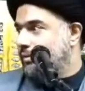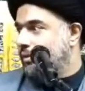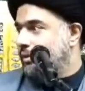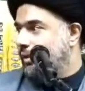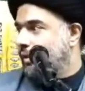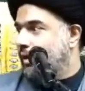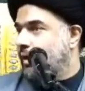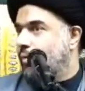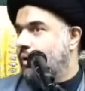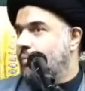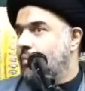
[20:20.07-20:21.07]
Not in the
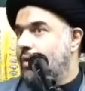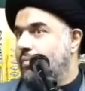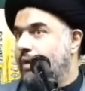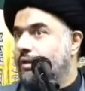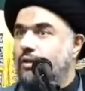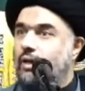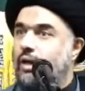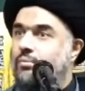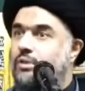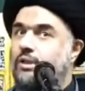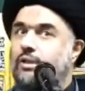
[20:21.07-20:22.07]
era when Imam al-Mahdi
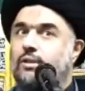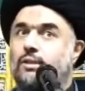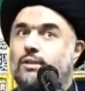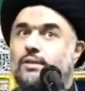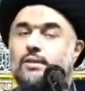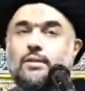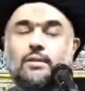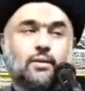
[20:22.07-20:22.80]
reappears.